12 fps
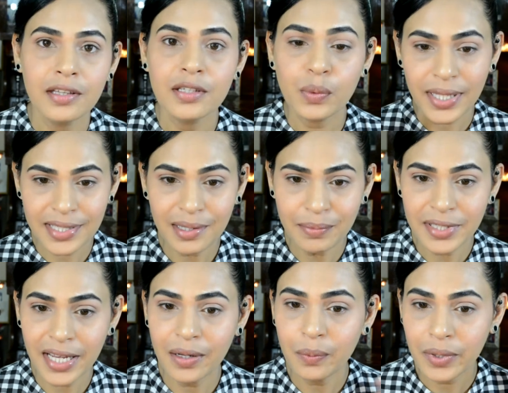So once I'm
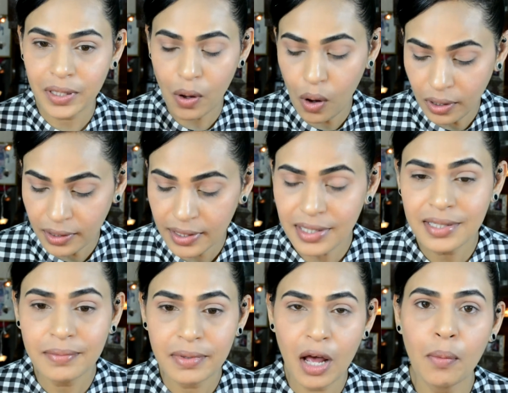done with all
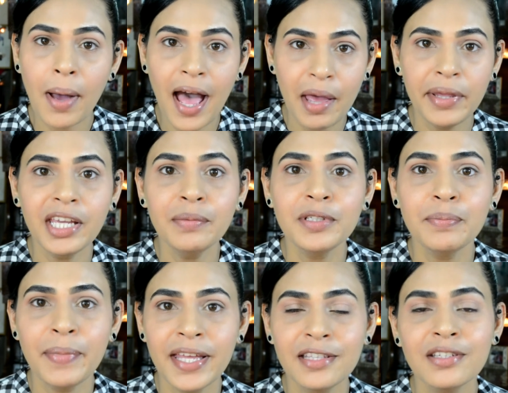this, now my eye makeup
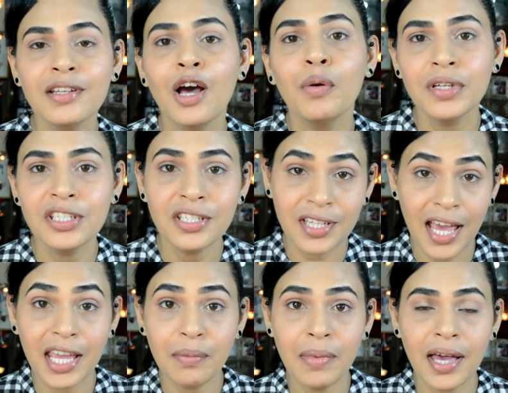depends on how much
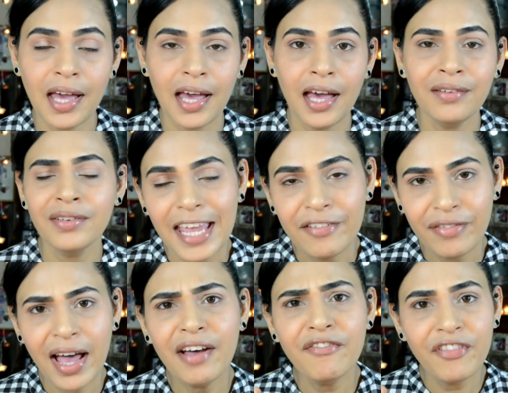time I have. If
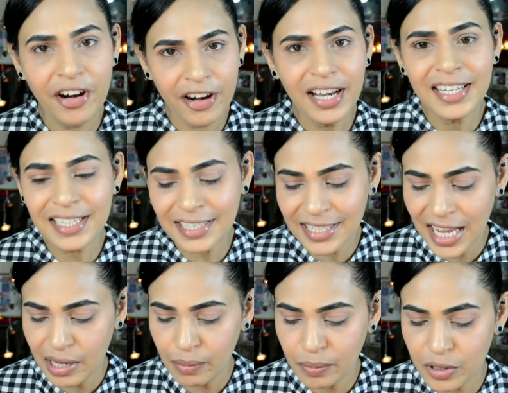I have very little
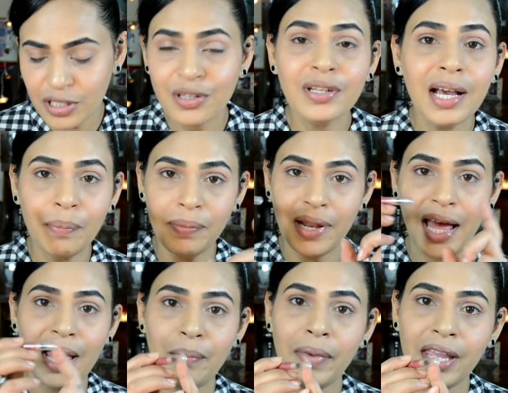time, I'm just gonna
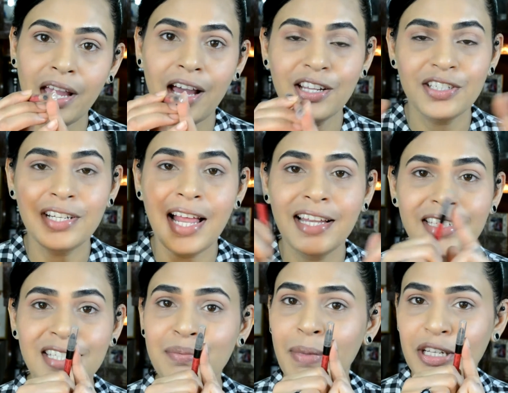apply my Kajal and
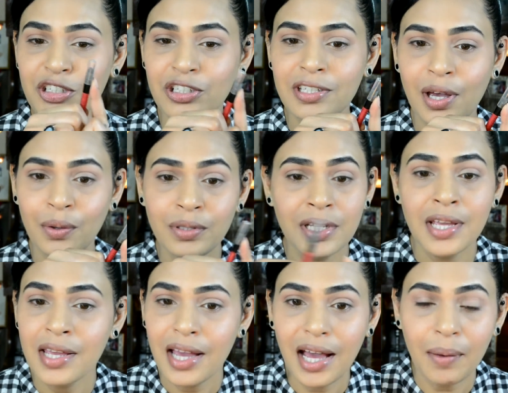just smudge it out,
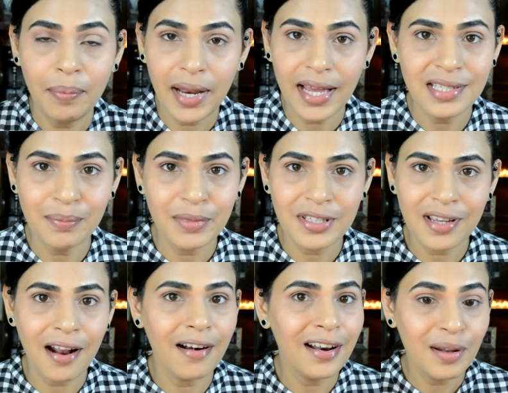apply some
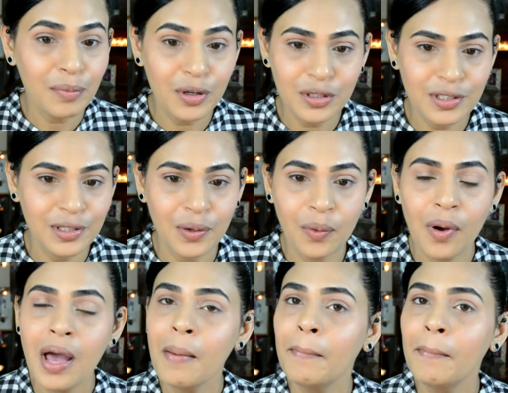mascara and I'm good to go.